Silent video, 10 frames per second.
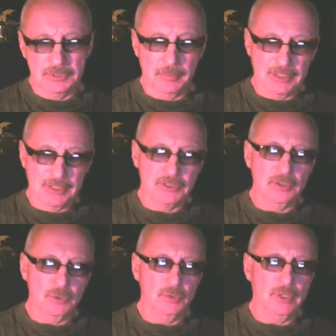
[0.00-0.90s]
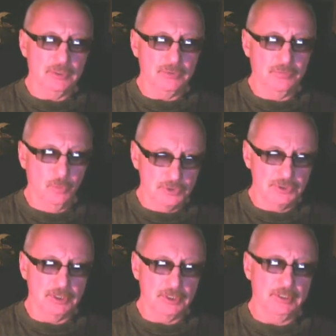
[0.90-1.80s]
Mr. Metzner, who
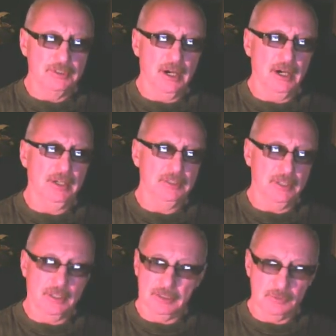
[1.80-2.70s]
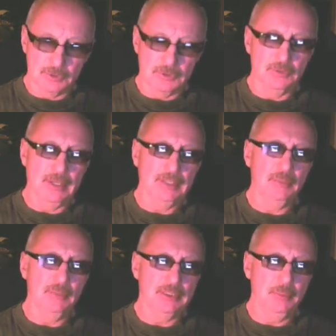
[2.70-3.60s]
unfortunately died, and it was a
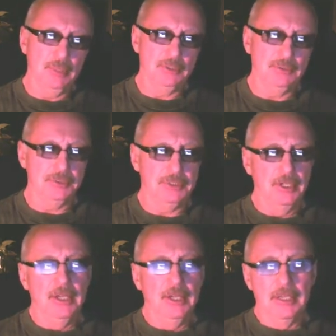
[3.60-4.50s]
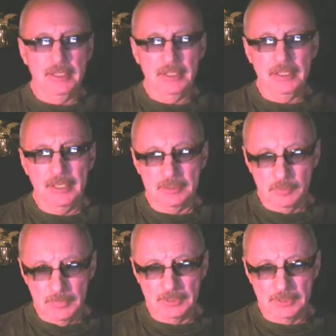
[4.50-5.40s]
great bodybuilder. He
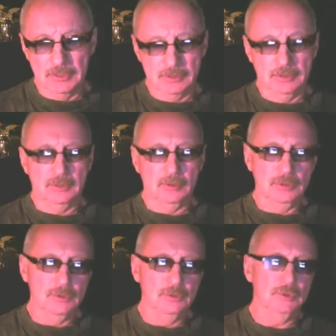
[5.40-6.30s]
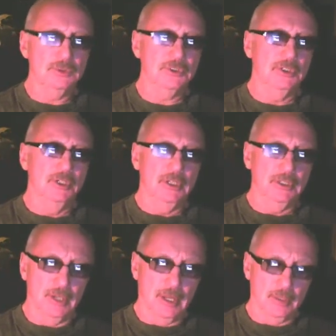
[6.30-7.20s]
admitted to use
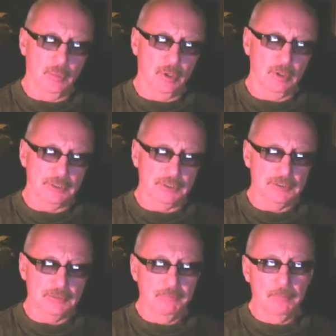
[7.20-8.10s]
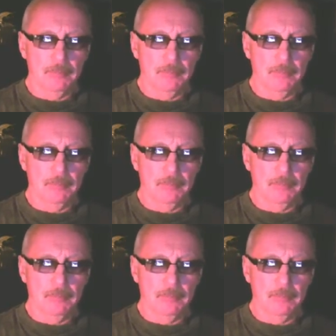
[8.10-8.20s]
the anabolics.